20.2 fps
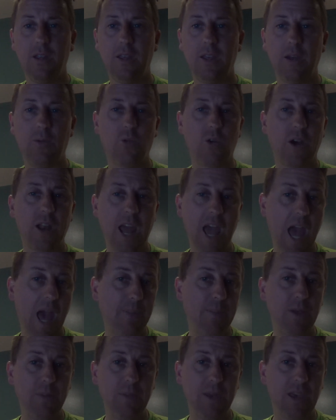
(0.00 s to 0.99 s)
And we're
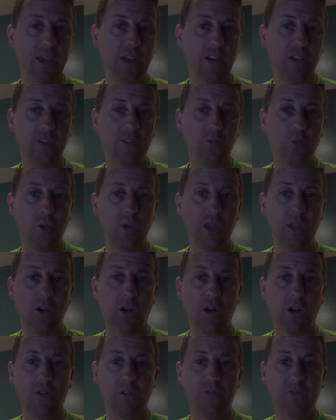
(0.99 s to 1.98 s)
unhappy because we
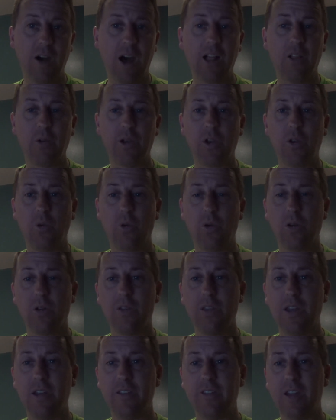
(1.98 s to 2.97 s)
are following an order
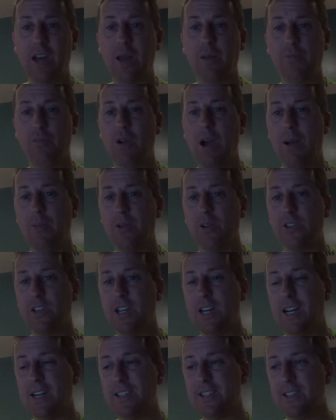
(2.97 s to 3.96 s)
that is not proper
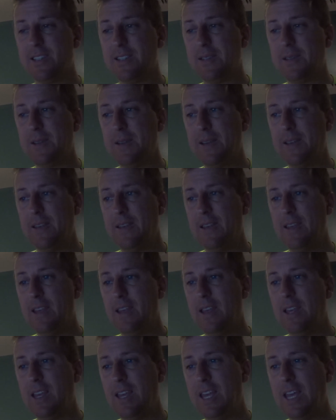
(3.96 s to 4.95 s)
to us.
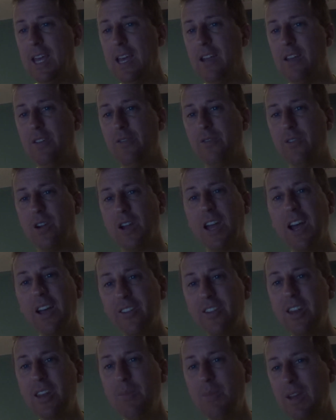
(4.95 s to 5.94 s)
And for
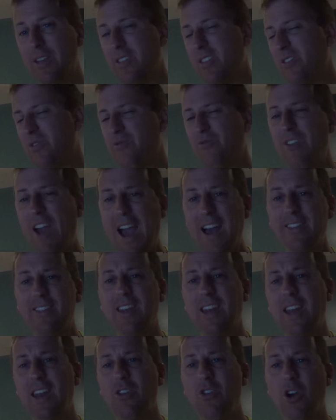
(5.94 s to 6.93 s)
Augustine, he makes this
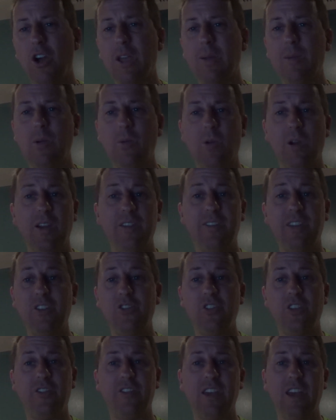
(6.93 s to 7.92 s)
fascinating argument where he
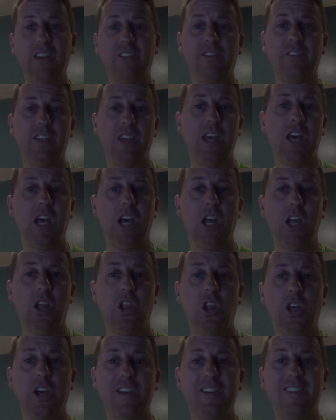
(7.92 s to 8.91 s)
essentially says
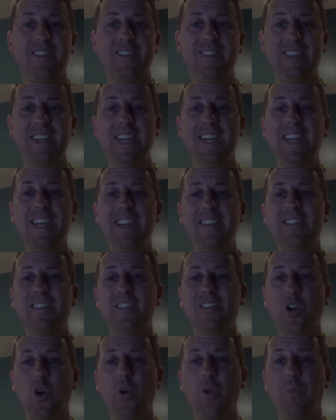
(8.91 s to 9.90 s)
Look, sin is
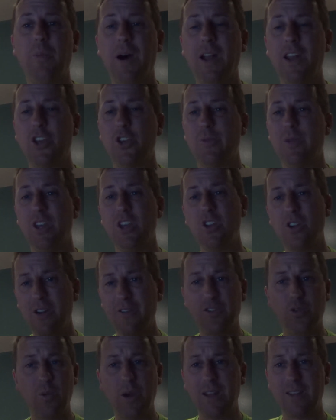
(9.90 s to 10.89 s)
its own punishment. You don't
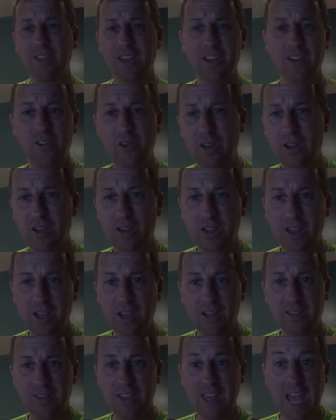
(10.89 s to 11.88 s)
have to wait to go to
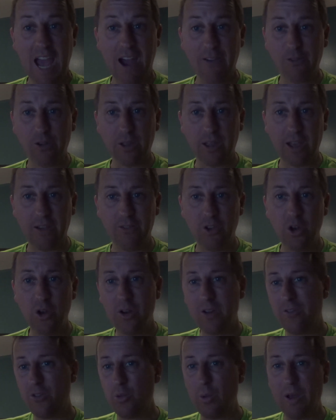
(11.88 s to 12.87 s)
the afterlife. You don't
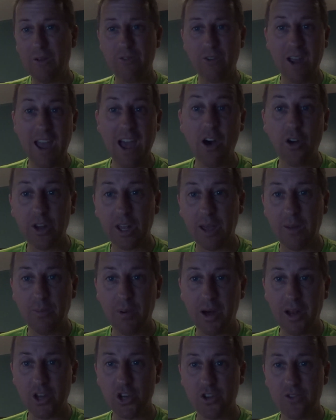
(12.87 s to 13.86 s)
have to wait for hell to get
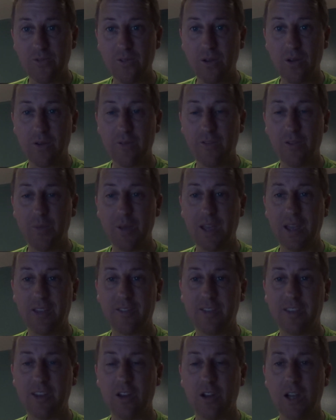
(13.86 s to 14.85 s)
punished for, for being a
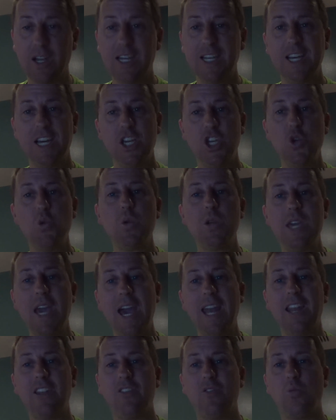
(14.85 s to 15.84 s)
sinner. You
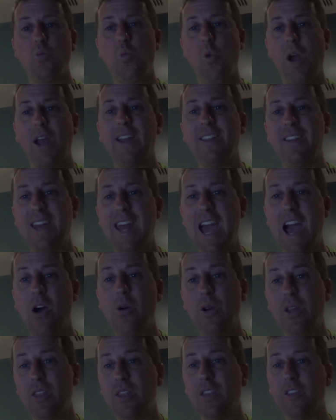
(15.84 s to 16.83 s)
get it right
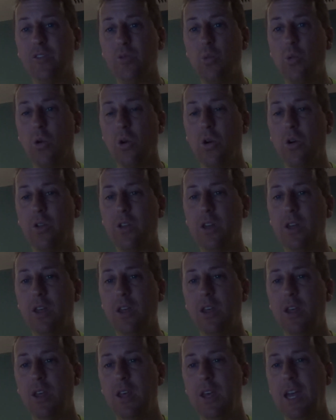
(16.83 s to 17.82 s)
now in this world.
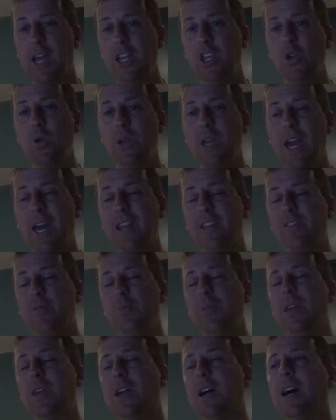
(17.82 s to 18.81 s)
And you get it
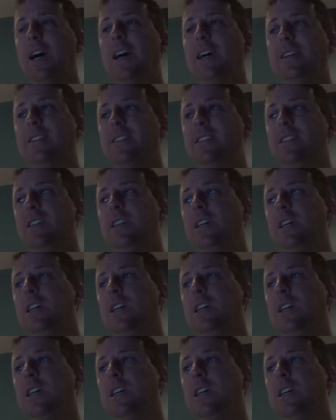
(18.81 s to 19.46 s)
because